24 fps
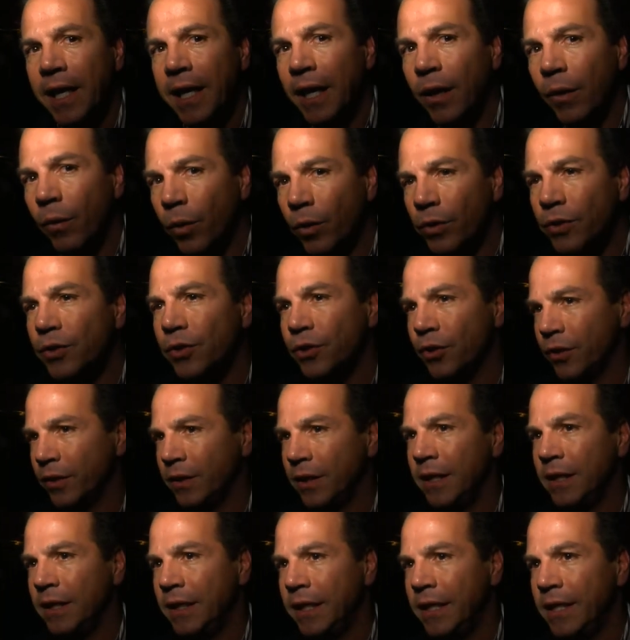It will
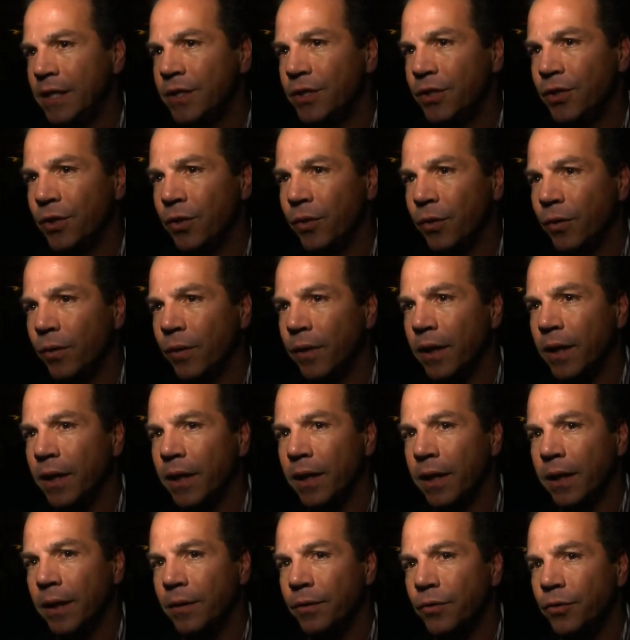certainly lead to
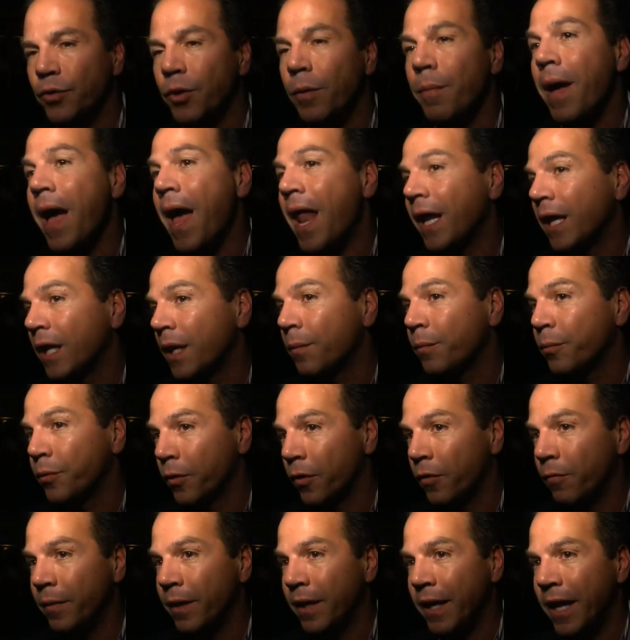uh, dramatic
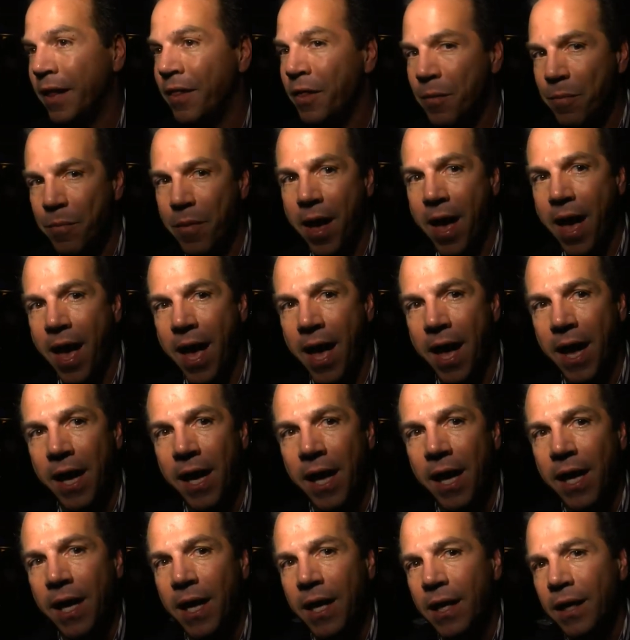improvement in the bay
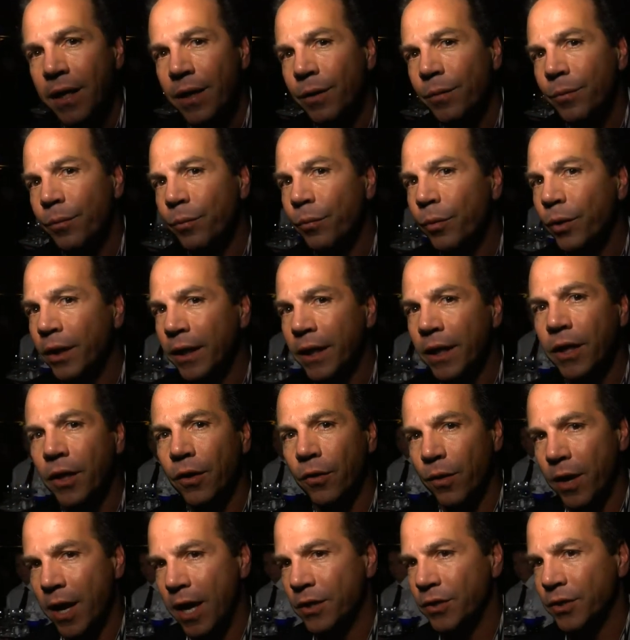really
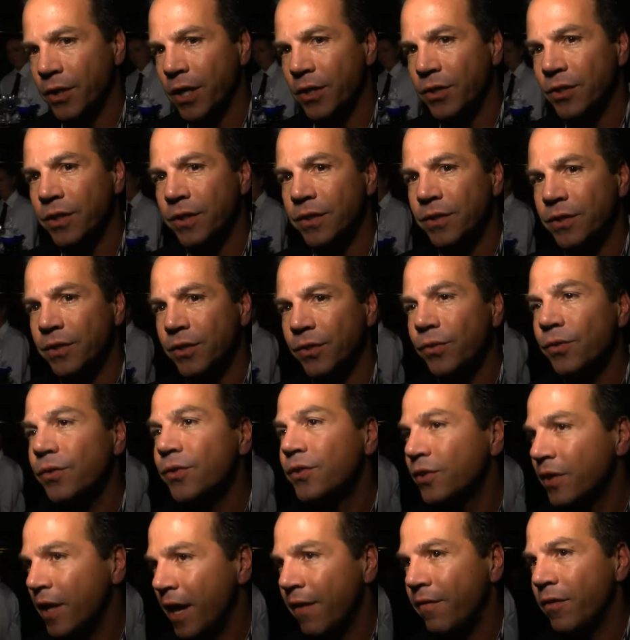congratulations to
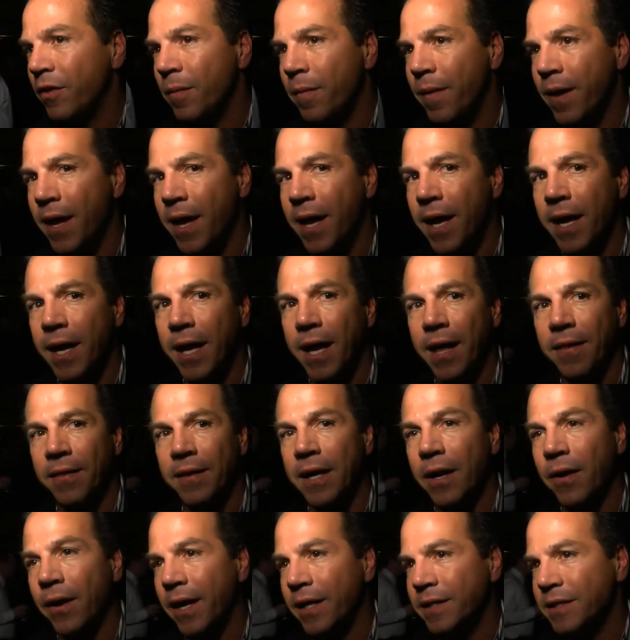Save the Bay and the
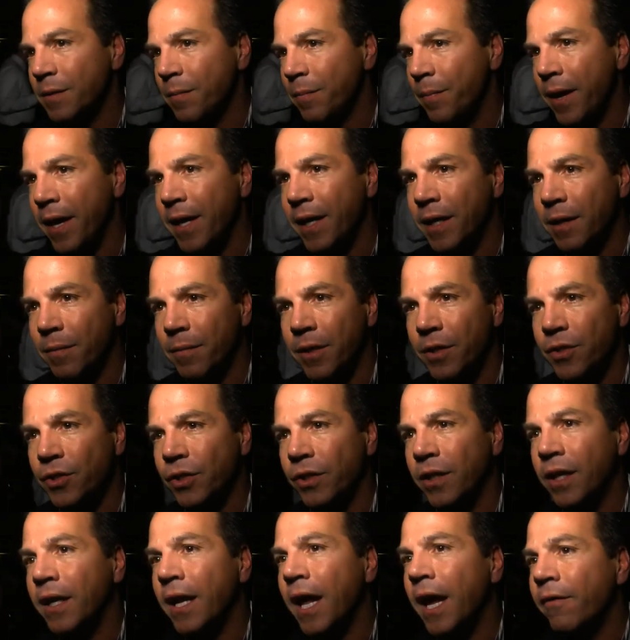Narragansett Bay
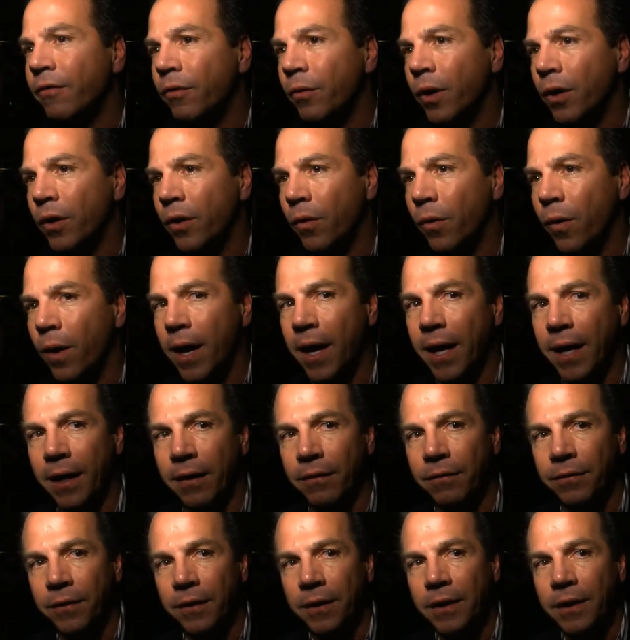Commission and everyone who
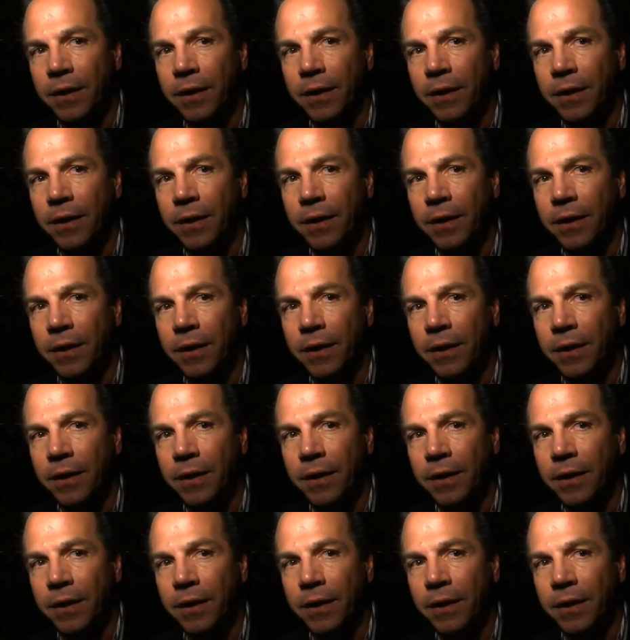have